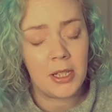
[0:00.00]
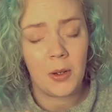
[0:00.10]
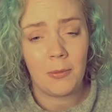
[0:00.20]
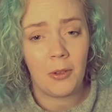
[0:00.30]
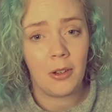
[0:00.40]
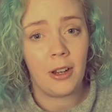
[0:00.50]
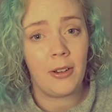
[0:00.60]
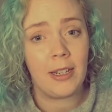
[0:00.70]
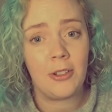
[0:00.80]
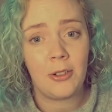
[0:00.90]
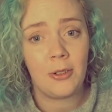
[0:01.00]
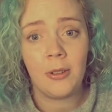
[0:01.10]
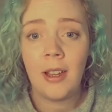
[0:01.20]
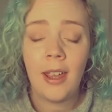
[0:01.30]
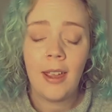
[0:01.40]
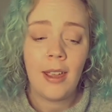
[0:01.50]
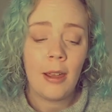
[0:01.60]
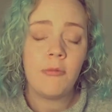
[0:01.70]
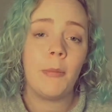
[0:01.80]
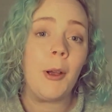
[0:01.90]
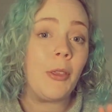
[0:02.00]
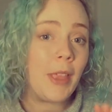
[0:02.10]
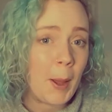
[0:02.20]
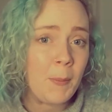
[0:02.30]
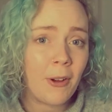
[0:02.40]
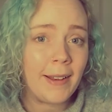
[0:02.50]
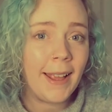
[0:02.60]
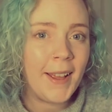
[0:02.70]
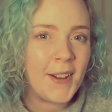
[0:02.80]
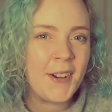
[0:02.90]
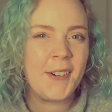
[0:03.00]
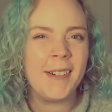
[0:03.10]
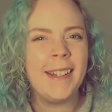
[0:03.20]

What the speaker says: so I'm not going to promote them right now.